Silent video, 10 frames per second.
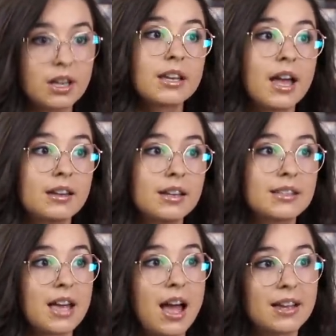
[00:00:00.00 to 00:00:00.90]
Again,
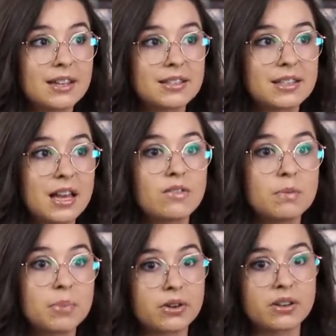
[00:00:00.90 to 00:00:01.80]
I guess it's kind of the
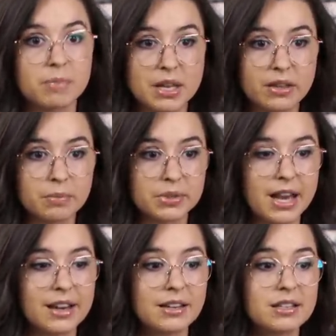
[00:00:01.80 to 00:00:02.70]
burden of being the
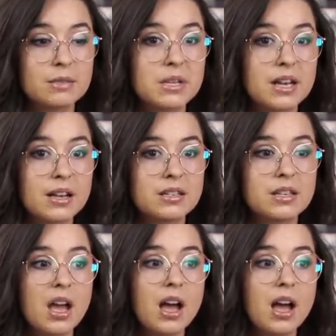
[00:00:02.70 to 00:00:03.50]
protagonist because